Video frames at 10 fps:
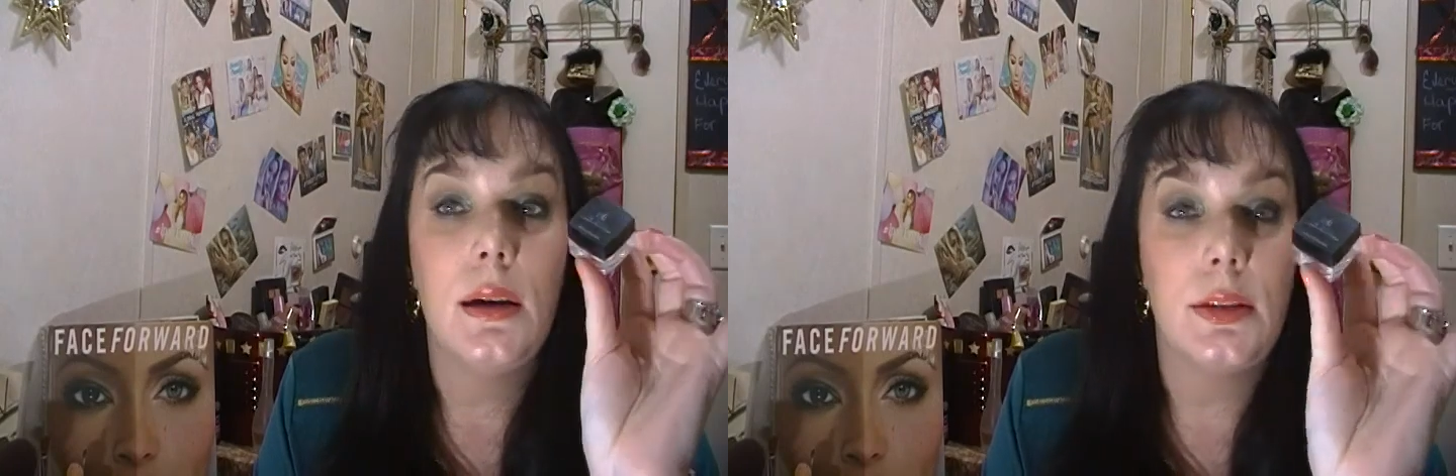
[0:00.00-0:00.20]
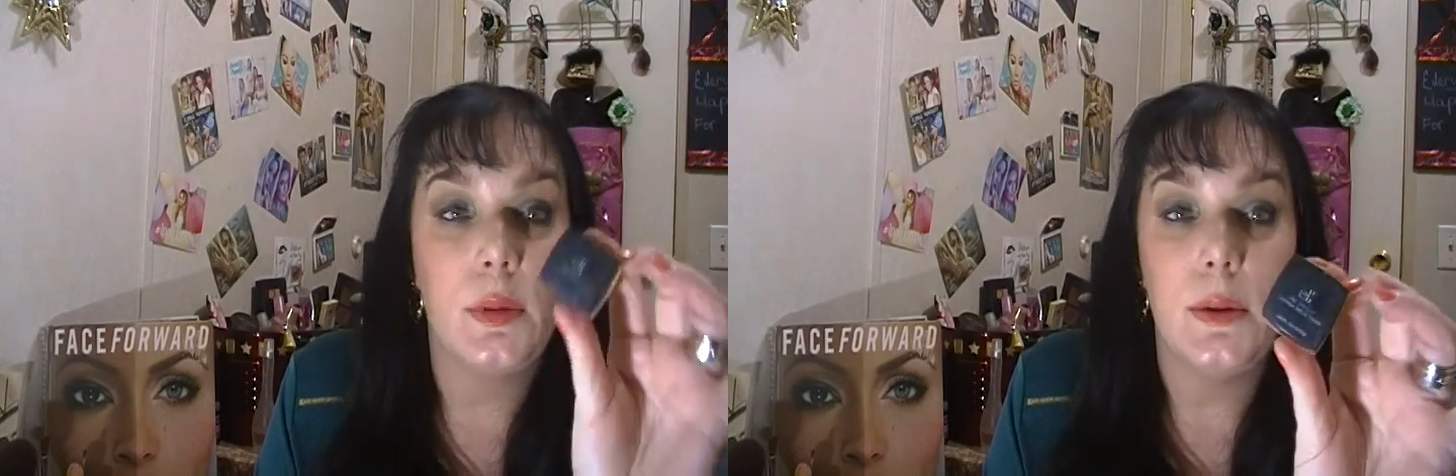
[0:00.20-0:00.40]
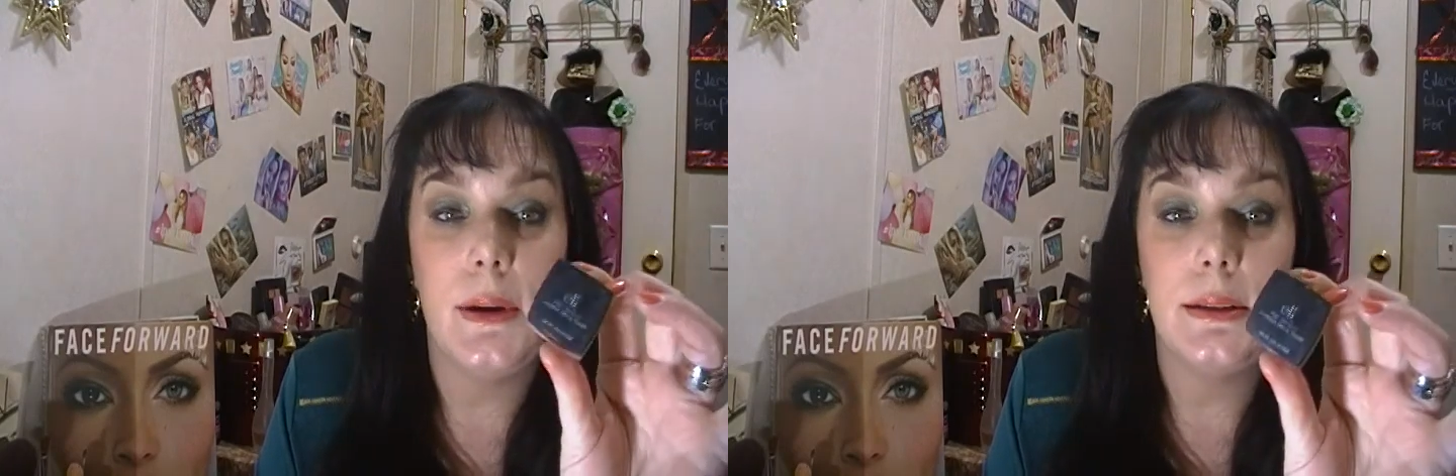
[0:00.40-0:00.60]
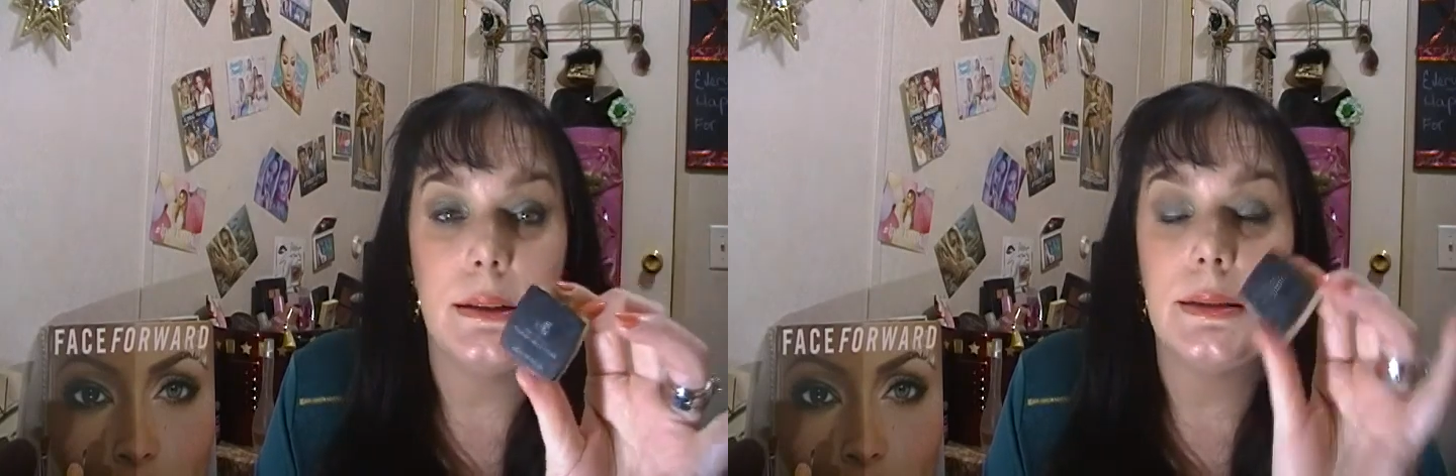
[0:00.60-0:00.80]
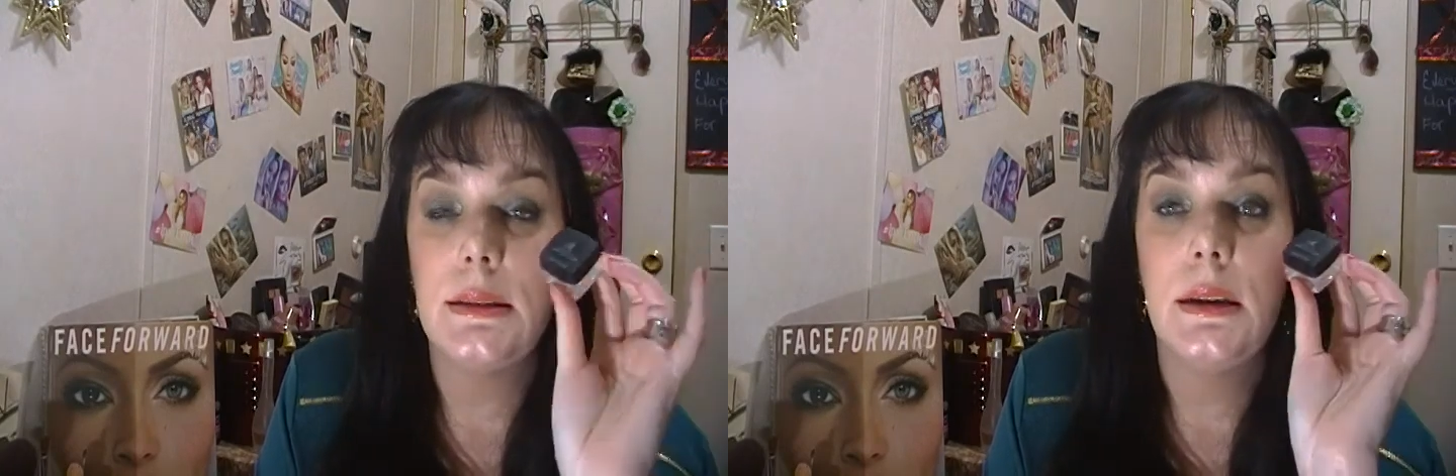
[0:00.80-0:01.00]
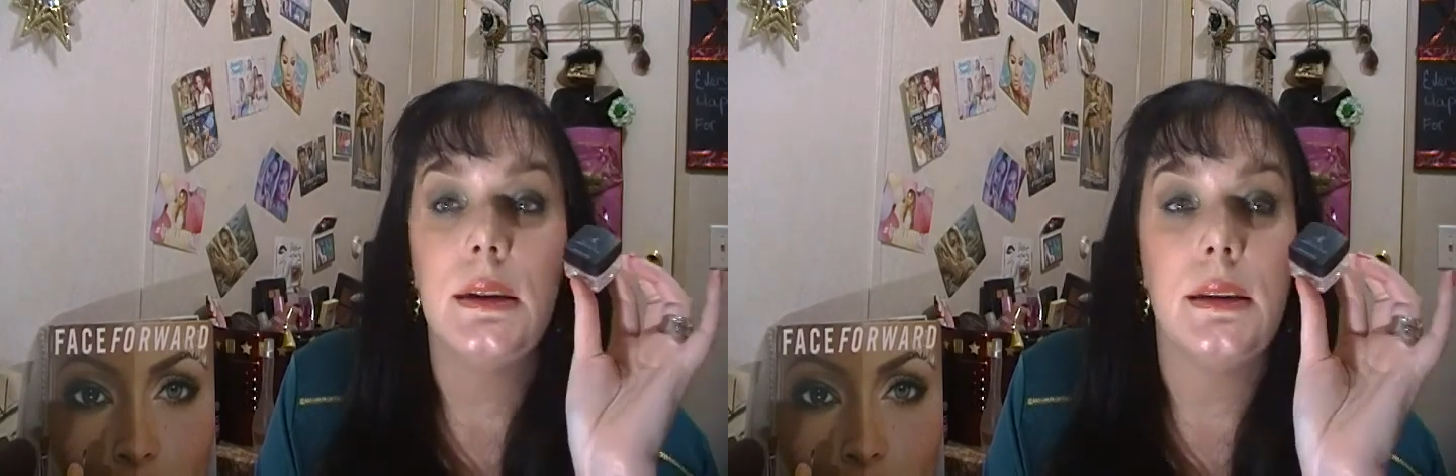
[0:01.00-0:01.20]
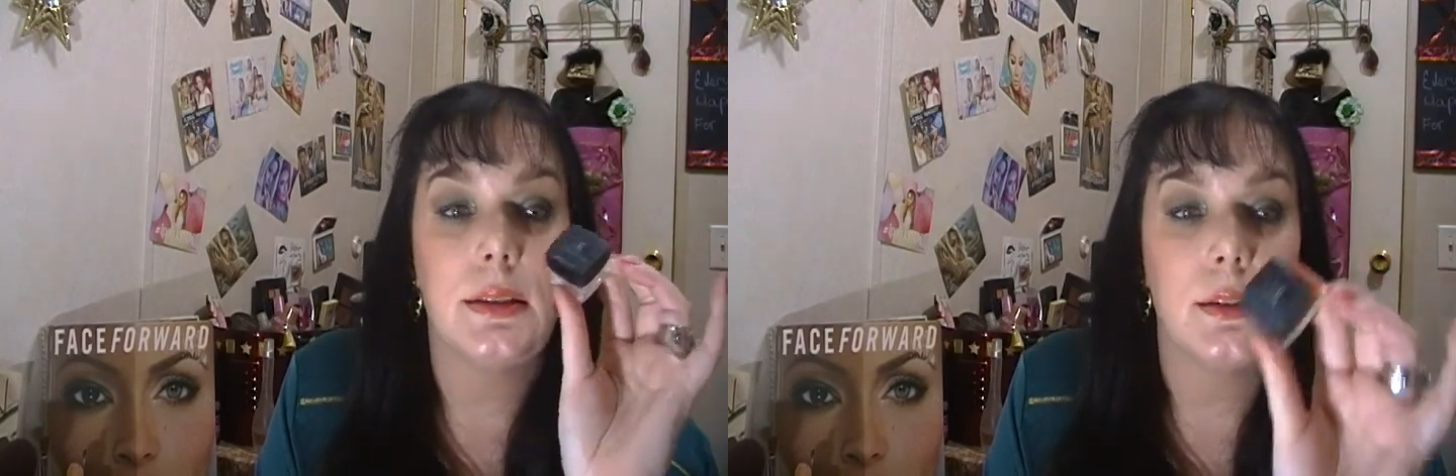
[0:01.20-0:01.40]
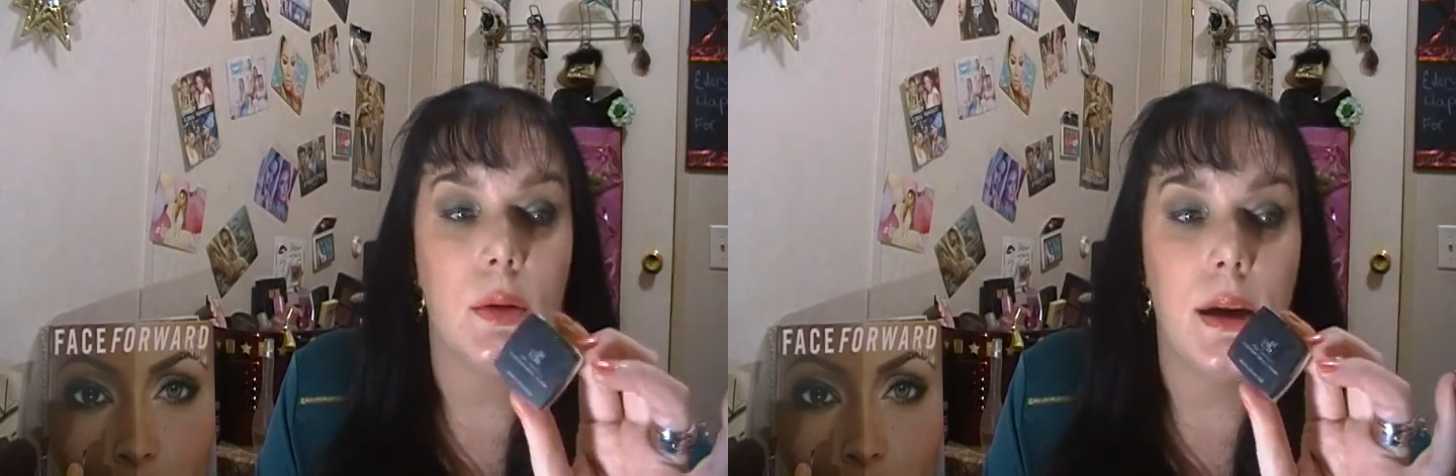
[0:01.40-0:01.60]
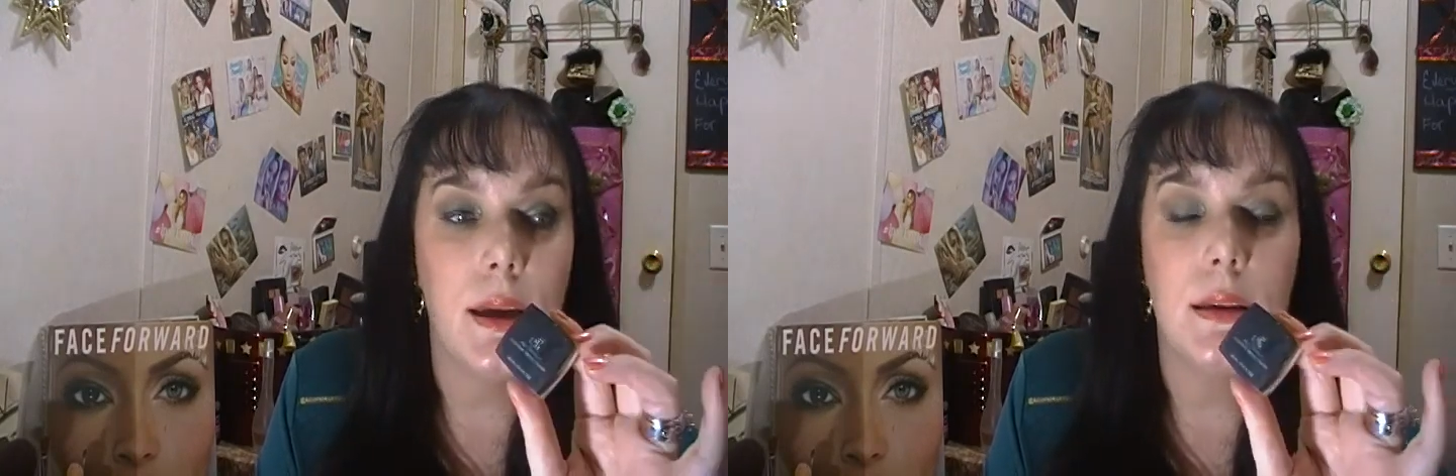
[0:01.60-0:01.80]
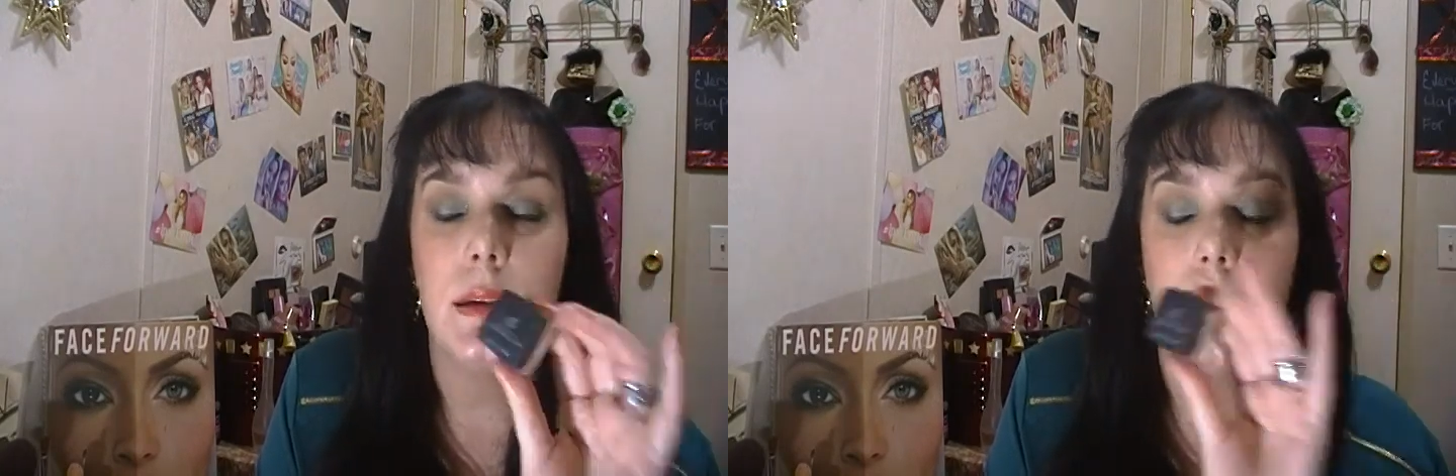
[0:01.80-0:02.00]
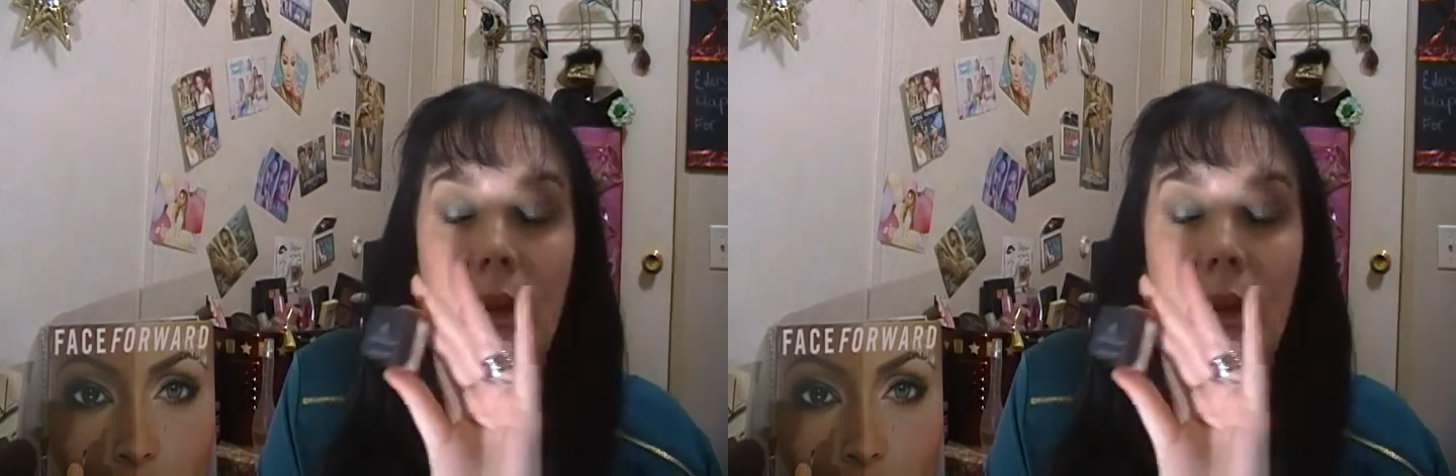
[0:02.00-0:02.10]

I swear by this. It's great.